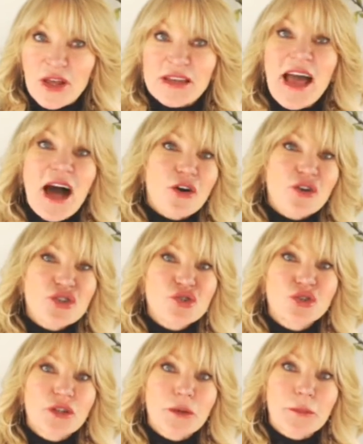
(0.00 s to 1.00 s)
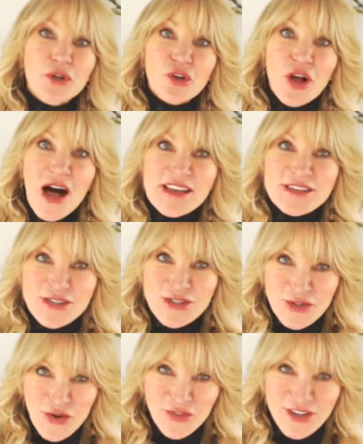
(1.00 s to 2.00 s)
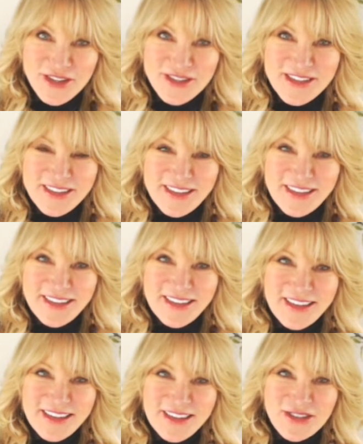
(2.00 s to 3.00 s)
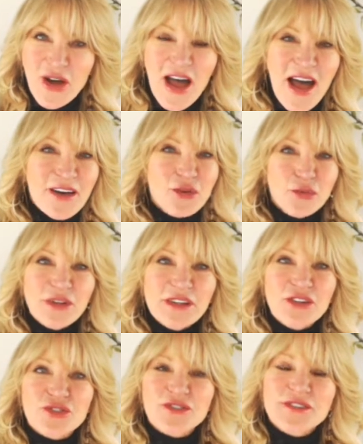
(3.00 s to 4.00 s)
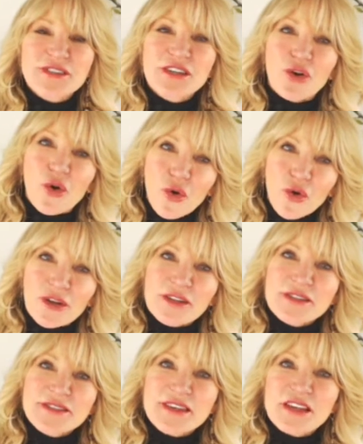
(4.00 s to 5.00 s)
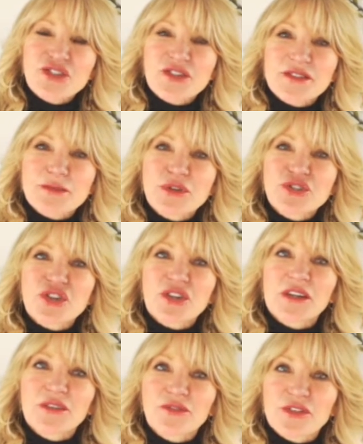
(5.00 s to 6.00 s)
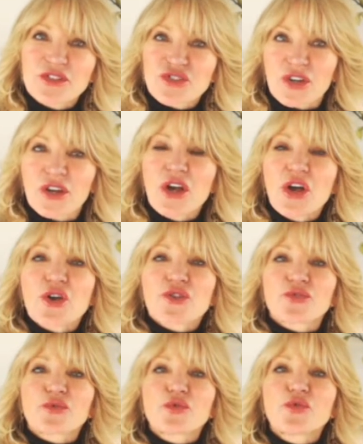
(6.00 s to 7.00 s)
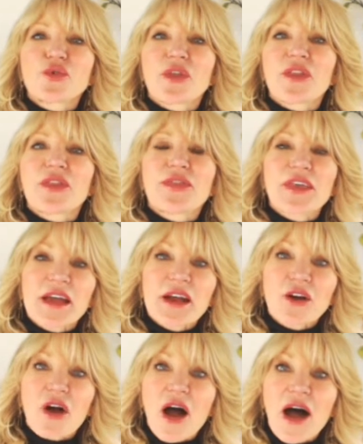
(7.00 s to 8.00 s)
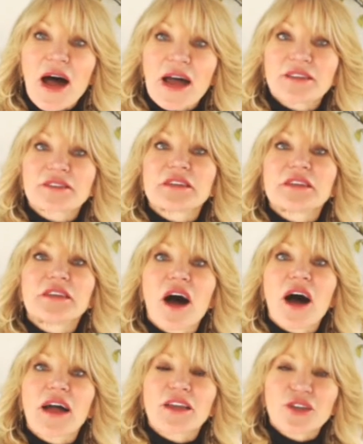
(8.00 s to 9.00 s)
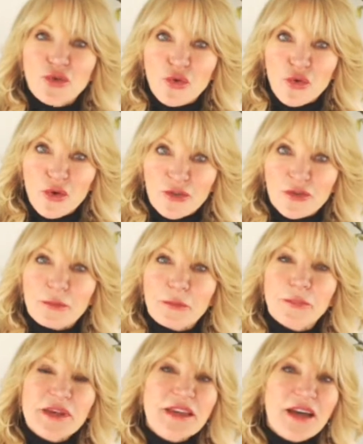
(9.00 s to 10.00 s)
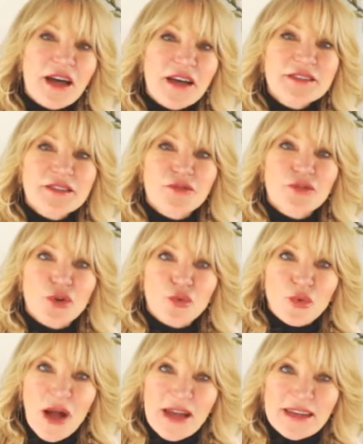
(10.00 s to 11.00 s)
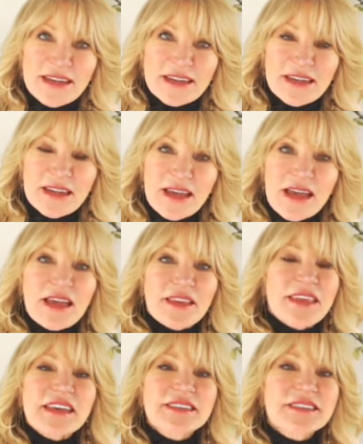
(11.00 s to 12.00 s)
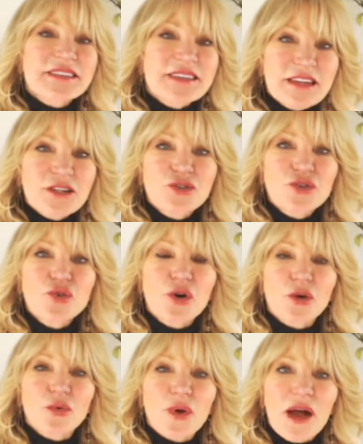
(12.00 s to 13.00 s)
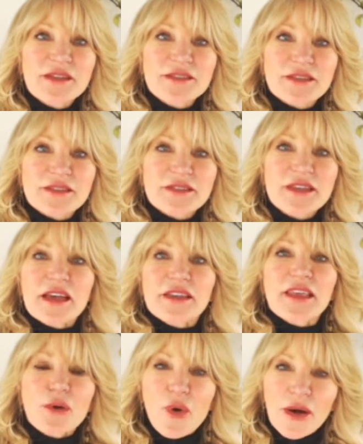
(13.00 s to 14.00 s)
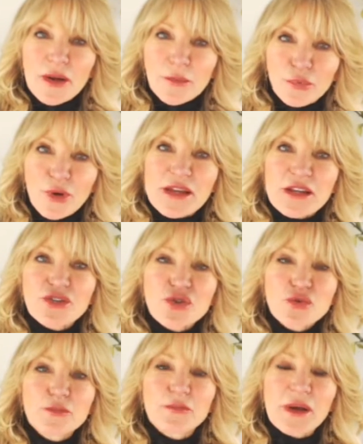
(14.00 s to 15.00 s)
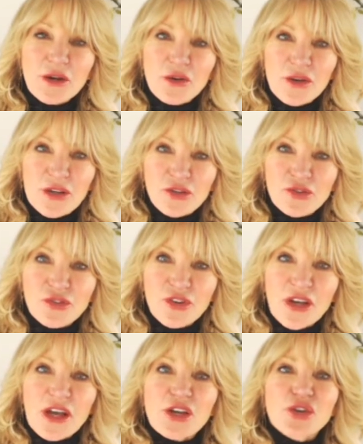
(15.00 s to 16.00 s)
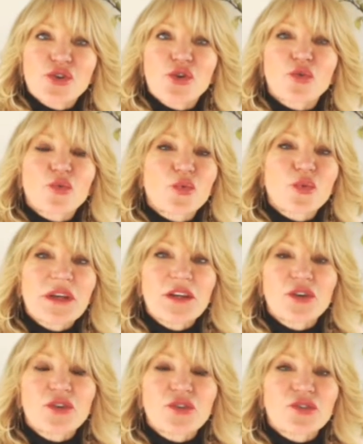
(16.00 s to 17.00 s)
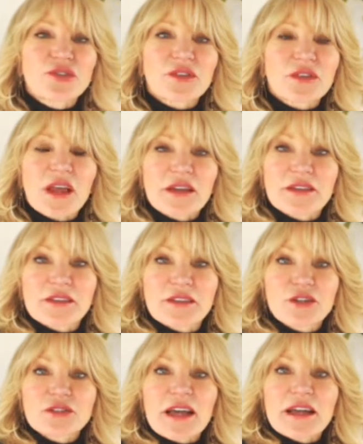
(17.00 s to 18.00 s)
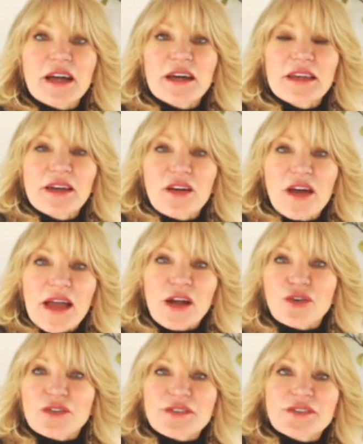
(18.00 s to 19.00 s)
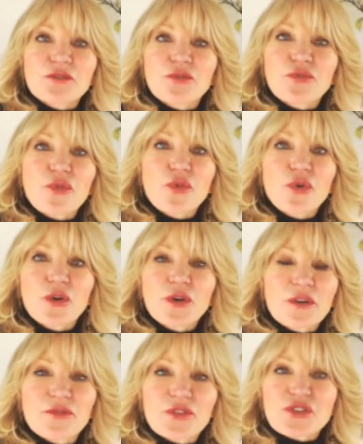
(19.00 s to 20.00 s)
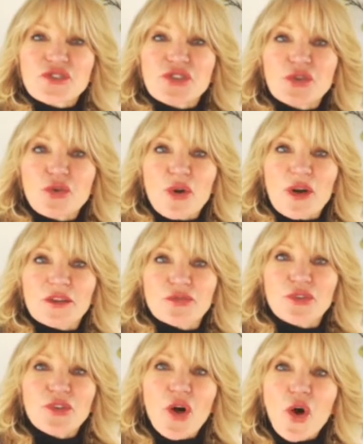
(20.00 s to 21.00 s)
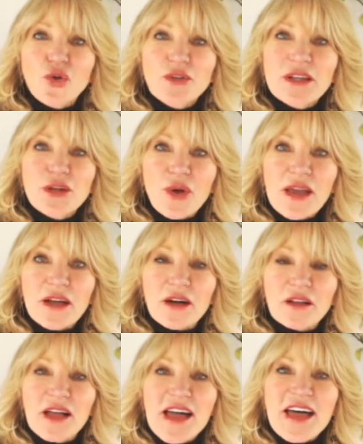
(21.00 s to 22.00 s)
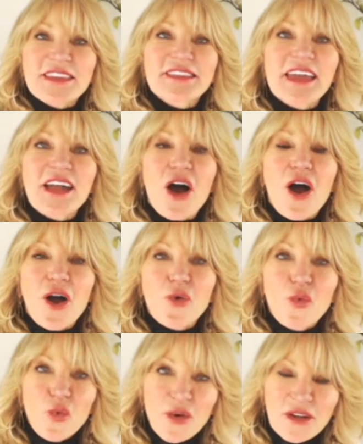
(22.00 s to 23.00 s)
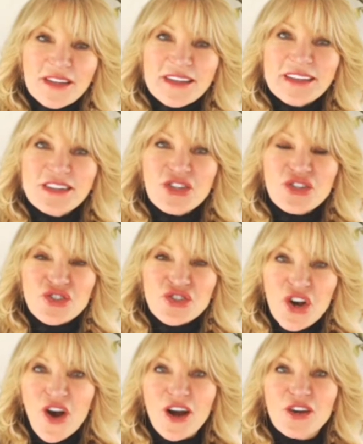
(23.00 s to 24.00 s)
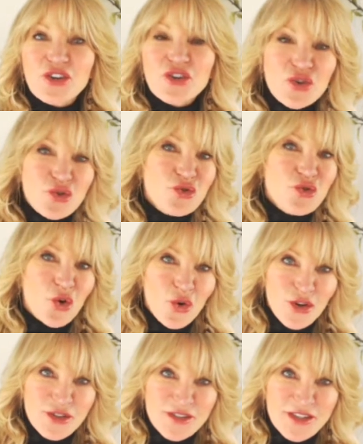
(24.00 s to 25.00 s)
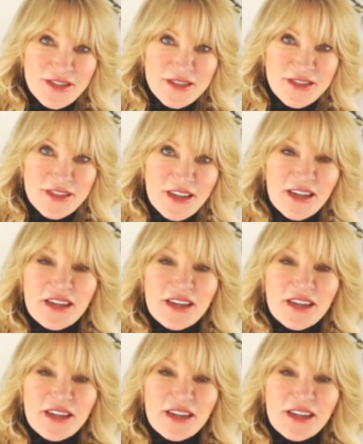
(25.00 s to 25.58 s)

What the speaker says: calculable service. So have the readers see your organization's mission and vision through their eyes, not yours, because of your writing. They seek new horizons. They want to break new barriers. Your readers, they're like on a Harrison Ford vision quest for the Holy Grail. They are willing to chart new courses